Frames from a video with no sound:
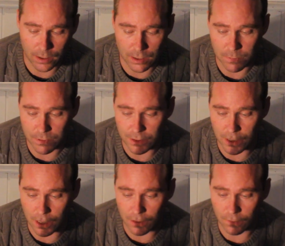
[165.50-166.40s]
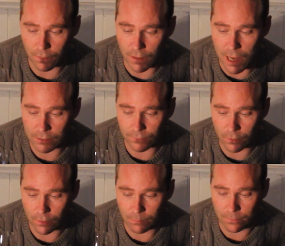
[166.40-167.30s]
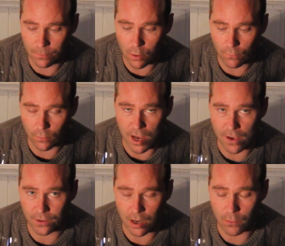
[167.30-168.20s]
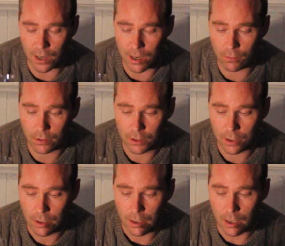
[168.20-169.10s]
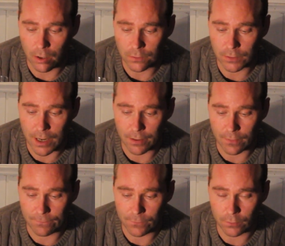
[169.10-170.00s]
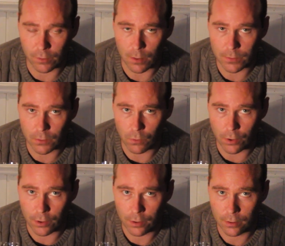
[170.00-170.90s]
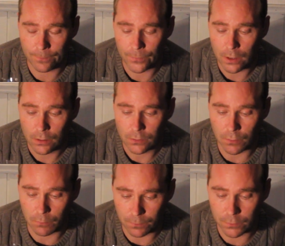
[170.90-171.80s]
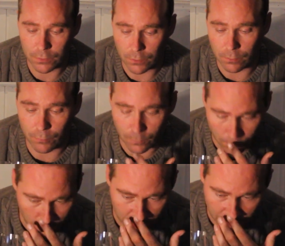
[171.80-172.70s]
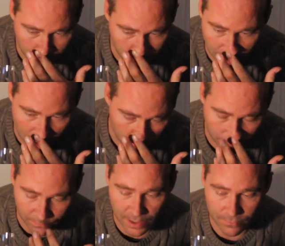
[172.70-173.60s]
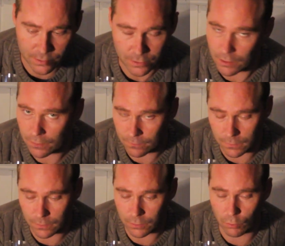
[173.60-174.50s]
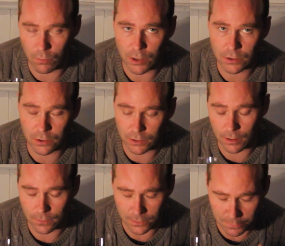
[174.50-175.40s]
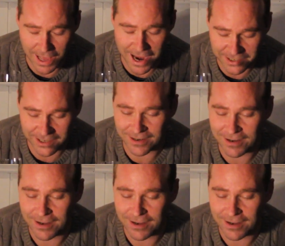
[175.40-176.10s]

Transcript: It's been sitting in the glass for over a half an hour now. I also added a few drops of water to really bring out the flavors. Not too much, just a splash.